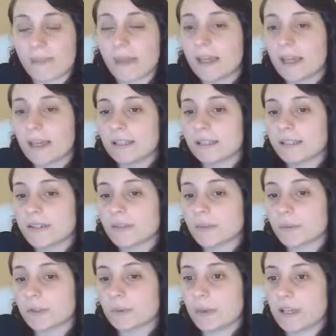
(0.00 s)
And this is
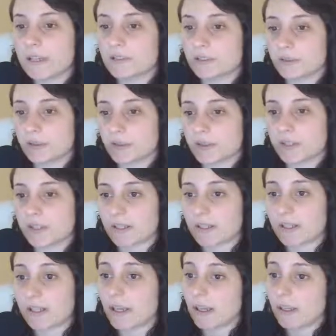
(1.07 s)
what the page looks like.
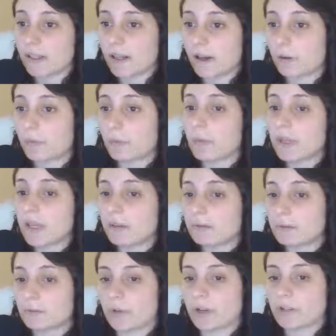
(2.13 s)
Now, we
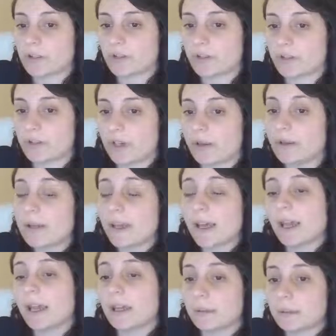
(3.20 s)
haven't registered yet,
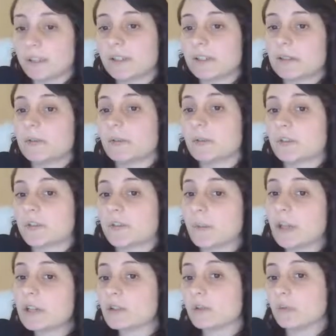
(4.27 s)
and I'm going to give you a
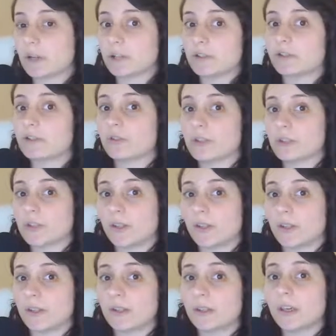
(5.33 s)
special registration
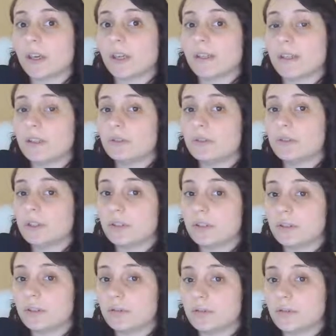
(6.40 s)
link that you can
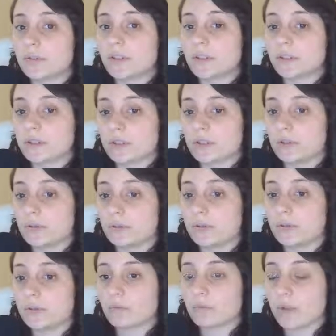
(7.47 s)
use
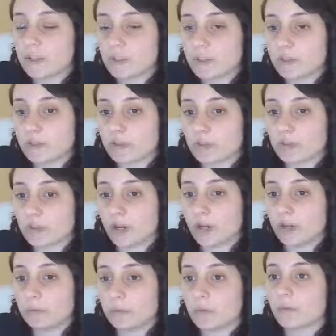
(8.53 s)
to register
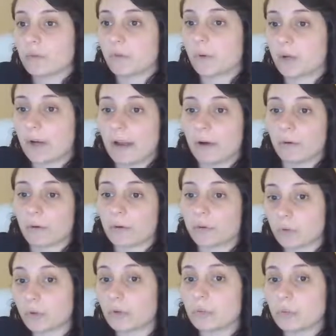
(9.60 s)
for our
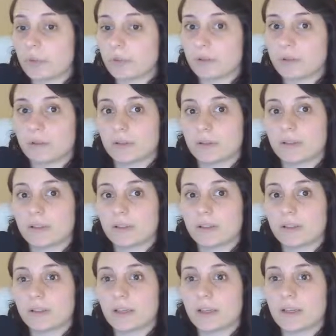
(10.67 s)
group.
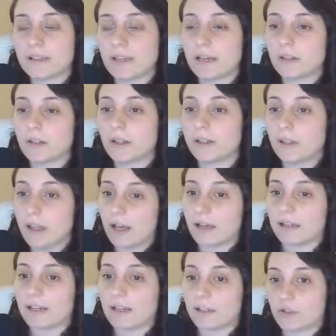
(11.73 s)
And that'll
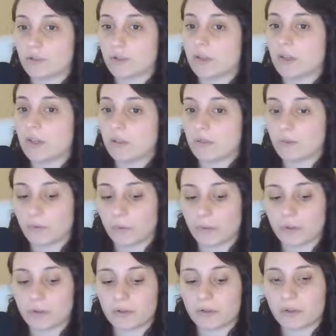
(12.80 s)
unlock extra things for
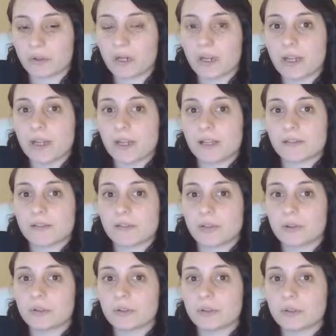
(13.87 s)
you.
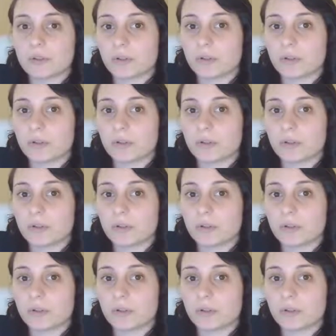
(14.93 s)
So you're going to go to